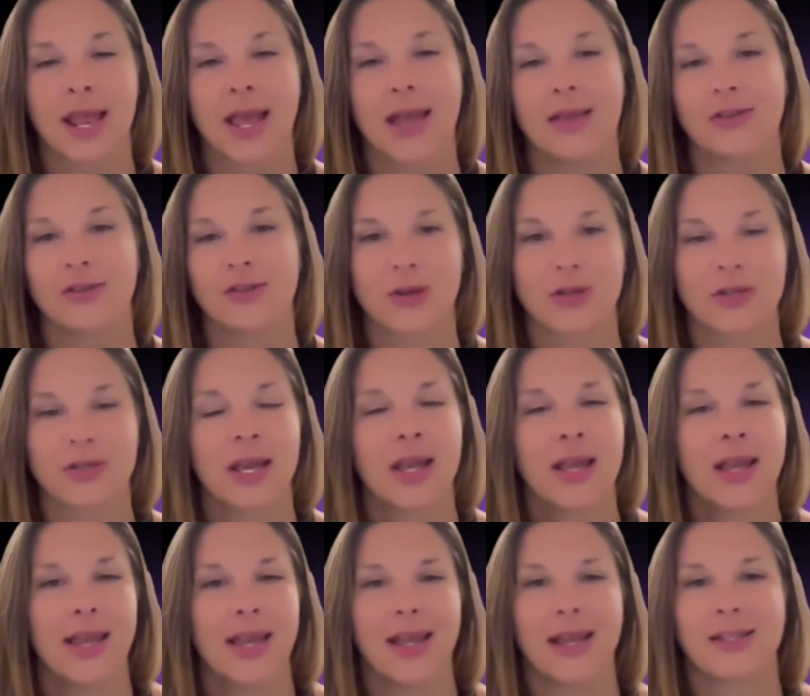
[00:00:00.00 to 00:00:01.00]
Yeah, there's lots,
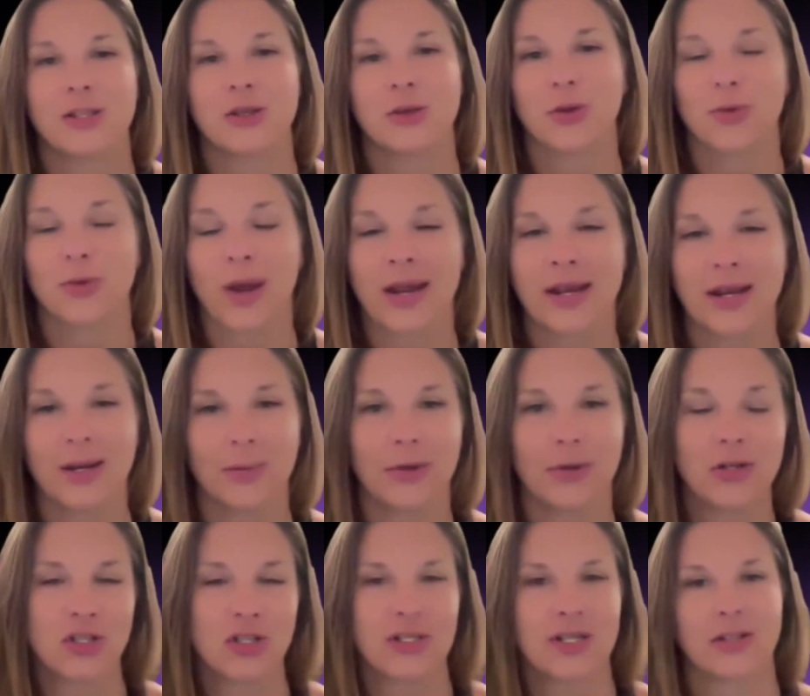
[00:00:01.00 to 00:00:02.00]
it's a great
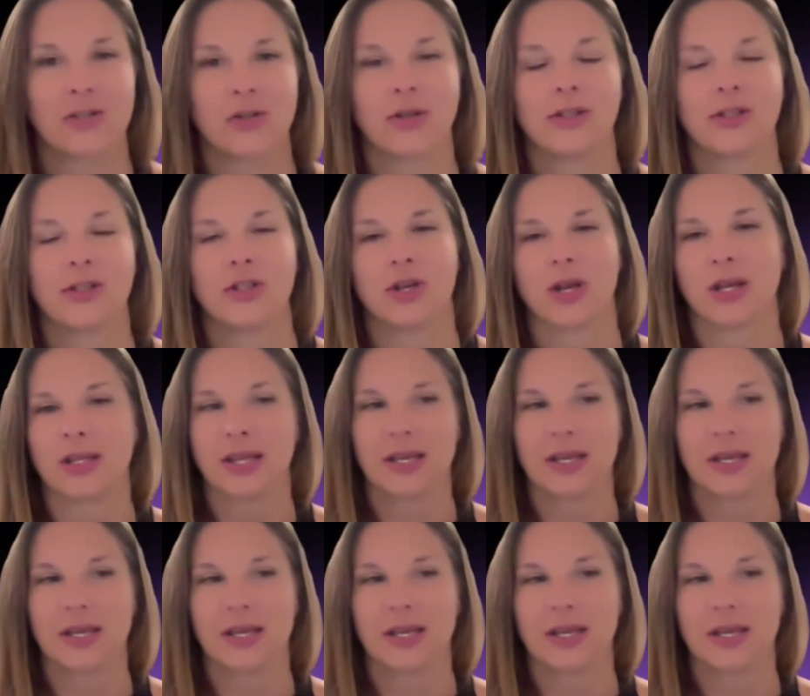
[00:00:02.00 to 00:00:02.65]
emerging technology.